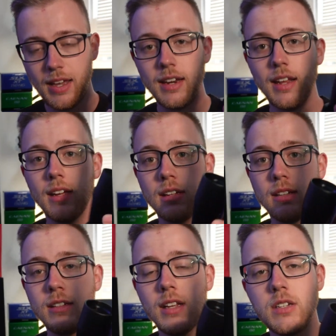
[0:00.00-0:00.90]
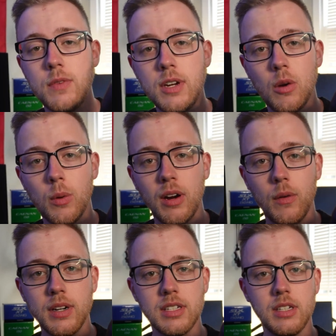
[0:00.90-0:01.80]
And in today's video, we're
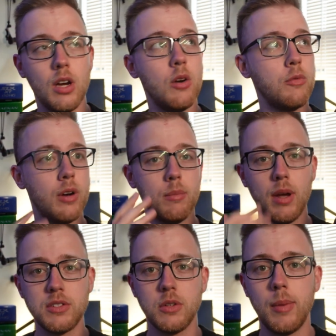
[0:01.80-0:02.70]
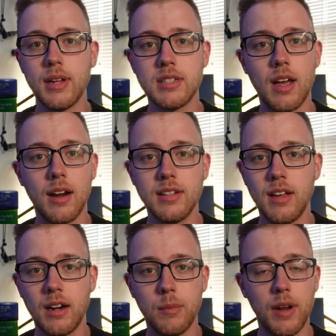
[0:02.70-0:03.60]
going to go from muzzle to buttstock
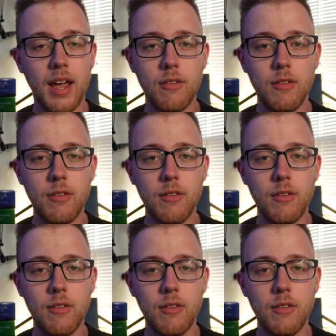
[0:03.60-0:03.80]
and talk about